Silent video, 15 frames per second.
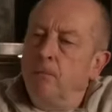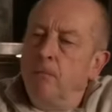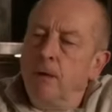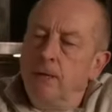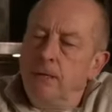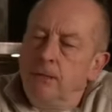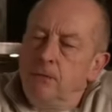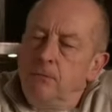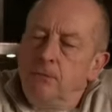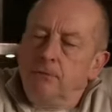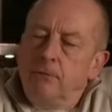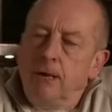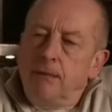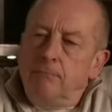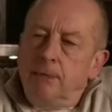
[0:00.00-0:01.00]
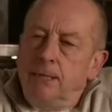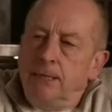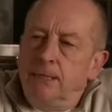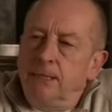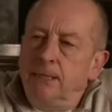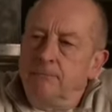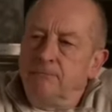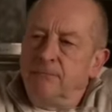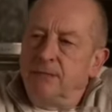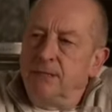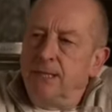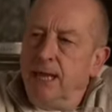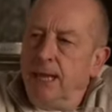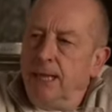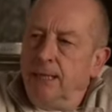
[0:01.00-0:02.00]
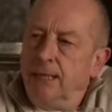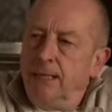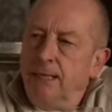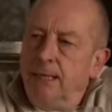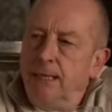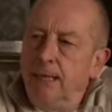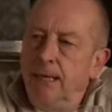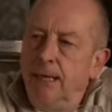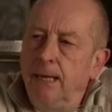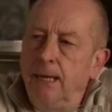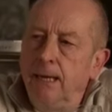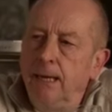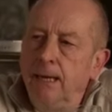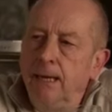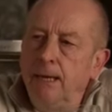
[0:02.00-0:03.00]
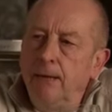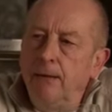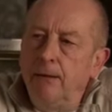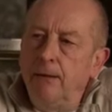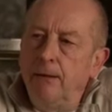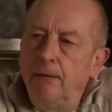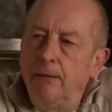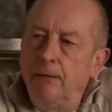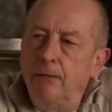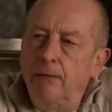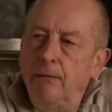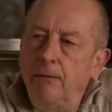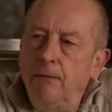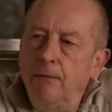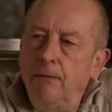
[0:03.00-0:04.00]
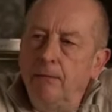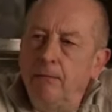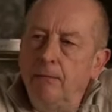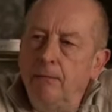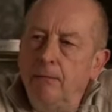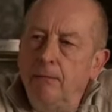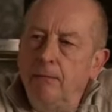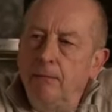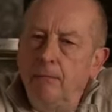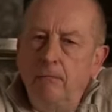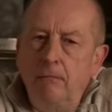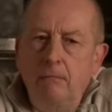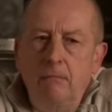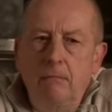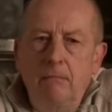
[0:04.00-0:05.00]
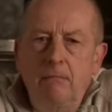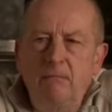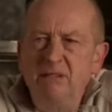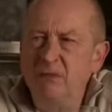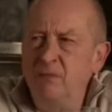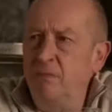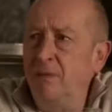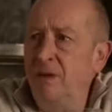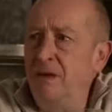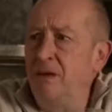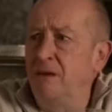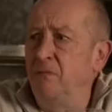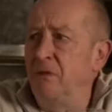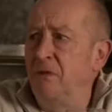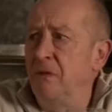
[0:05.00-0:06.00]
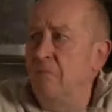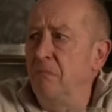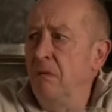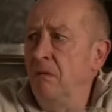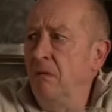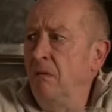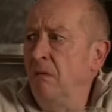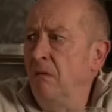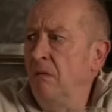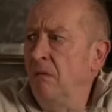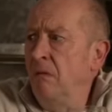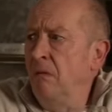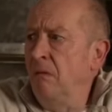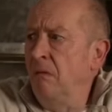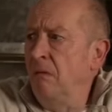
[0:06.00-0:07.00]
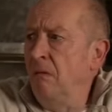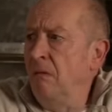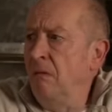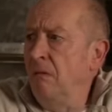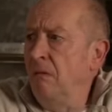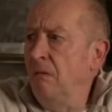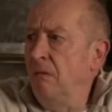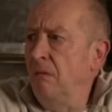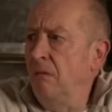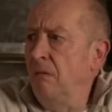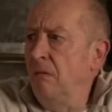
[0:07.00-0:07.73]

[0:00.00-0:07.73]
Why did you try and make Tim stay? I was being polite. Well, you were pleading with him. Not at all.